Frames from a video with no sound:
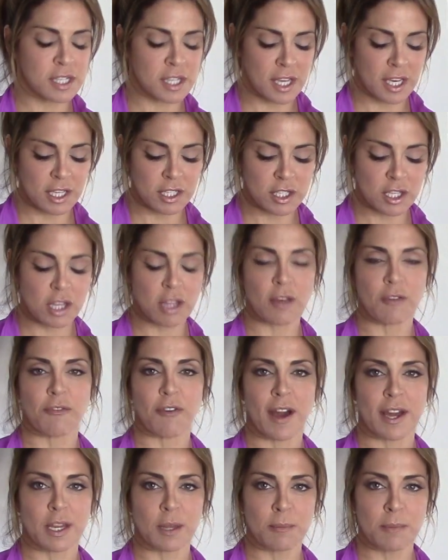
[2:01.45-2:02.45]
thing to the
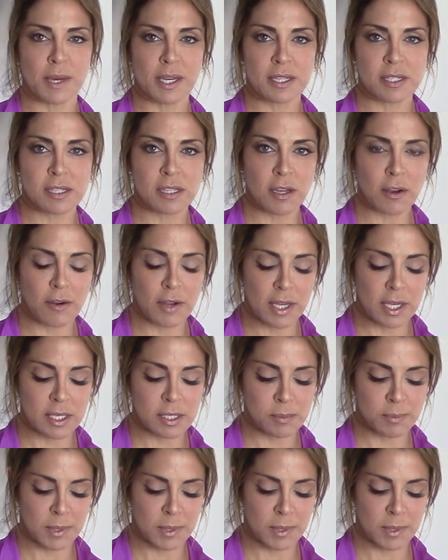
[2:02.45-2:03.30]
Vitamix there is,